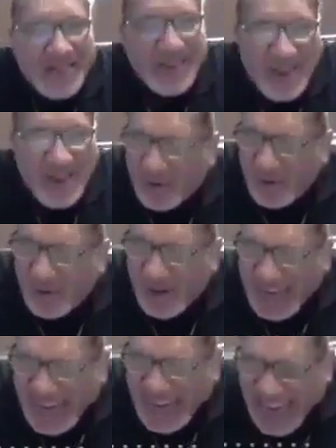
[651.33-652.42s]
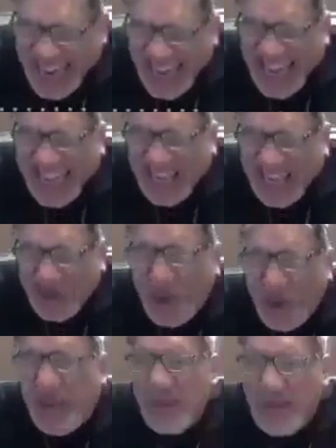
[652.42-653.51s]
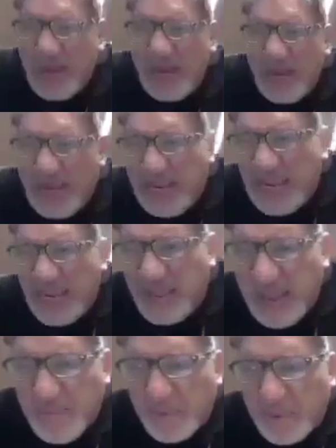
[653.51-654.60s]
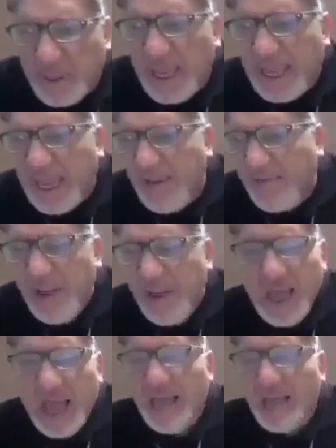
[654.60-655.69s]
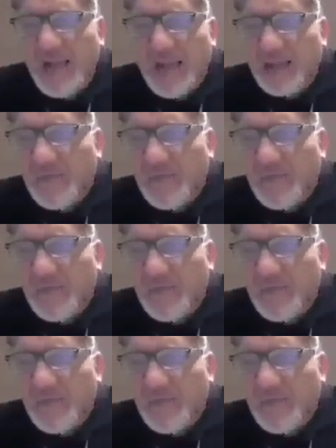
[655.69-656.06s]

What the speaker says: That Santorini, you know, in the example that I give, I